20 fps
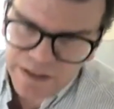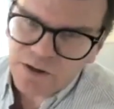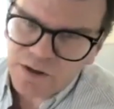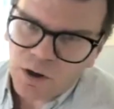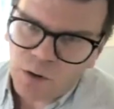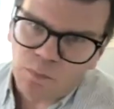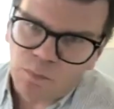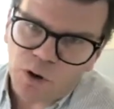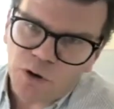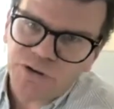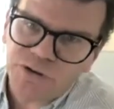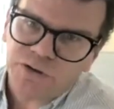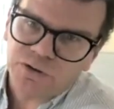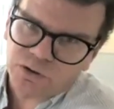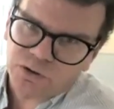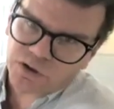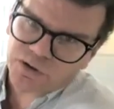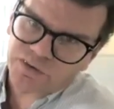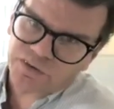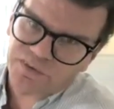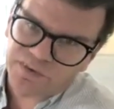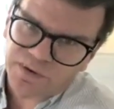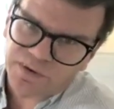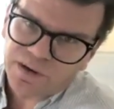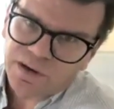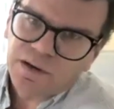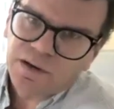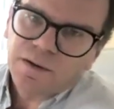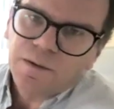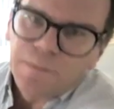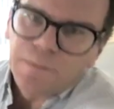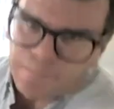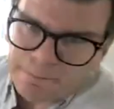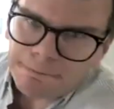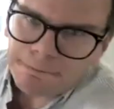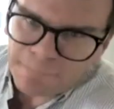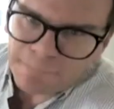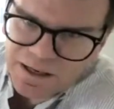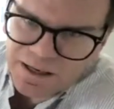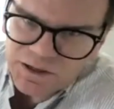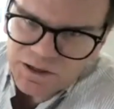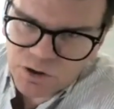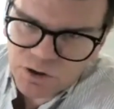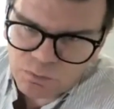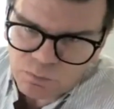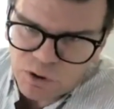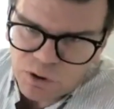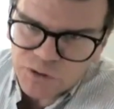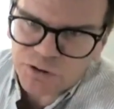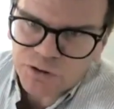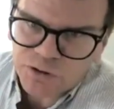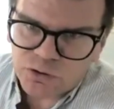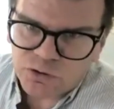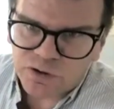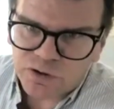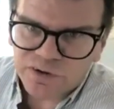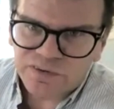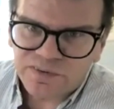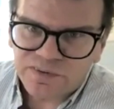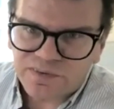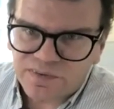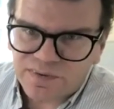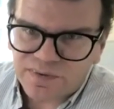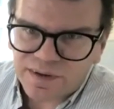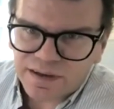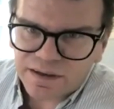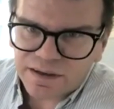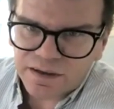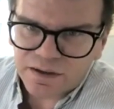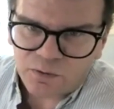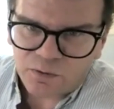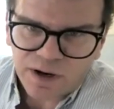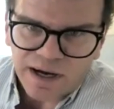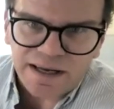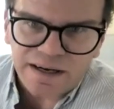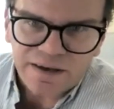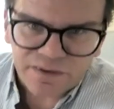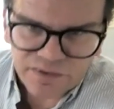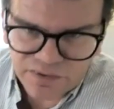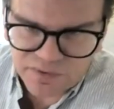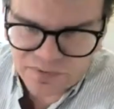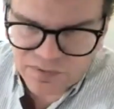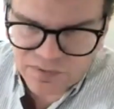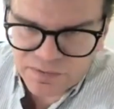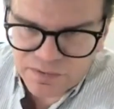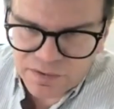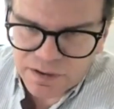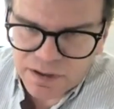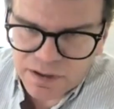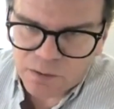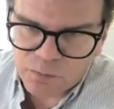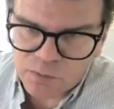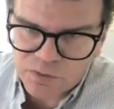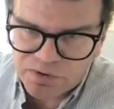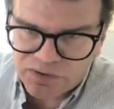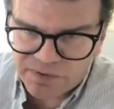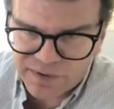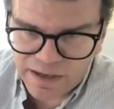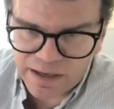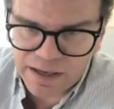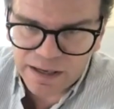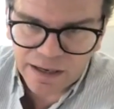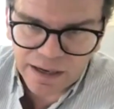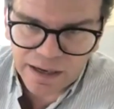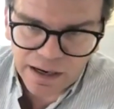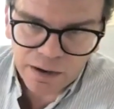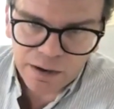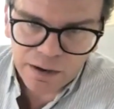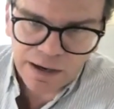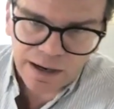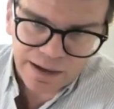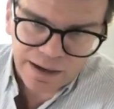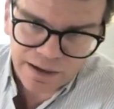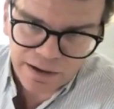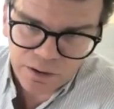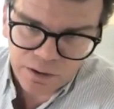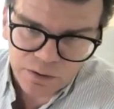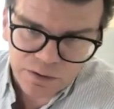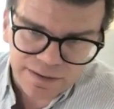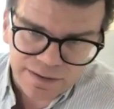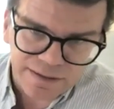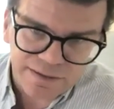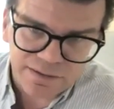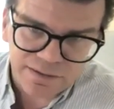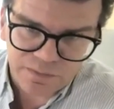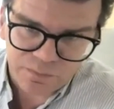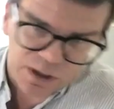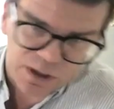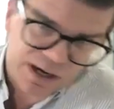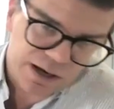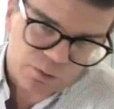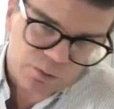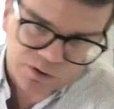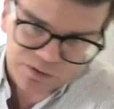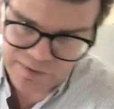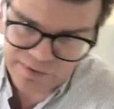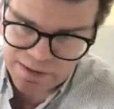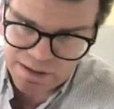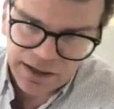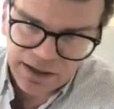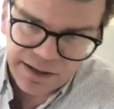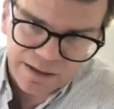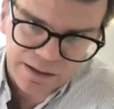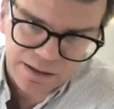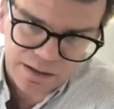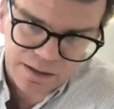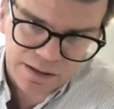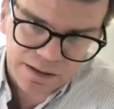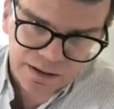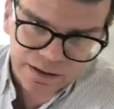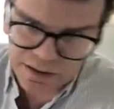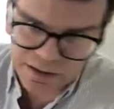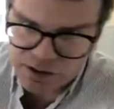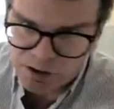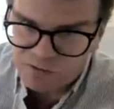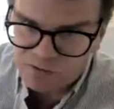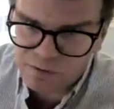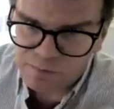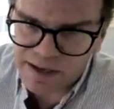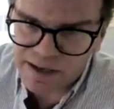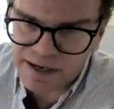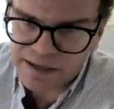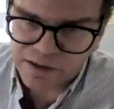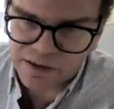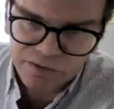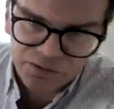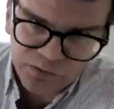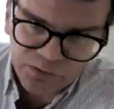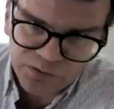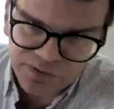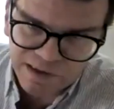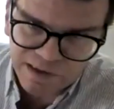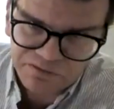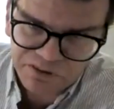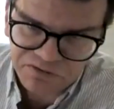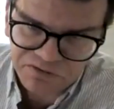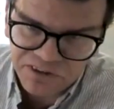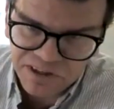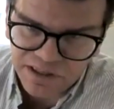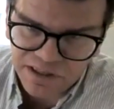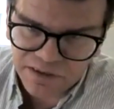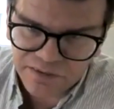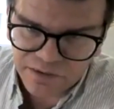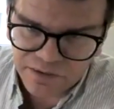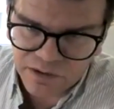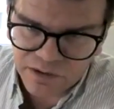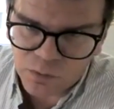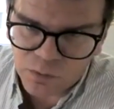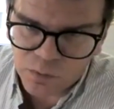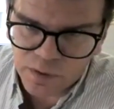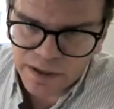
In your motocross riders, I would say, and I did when I was still in Hanover Medical School some 15 years ago,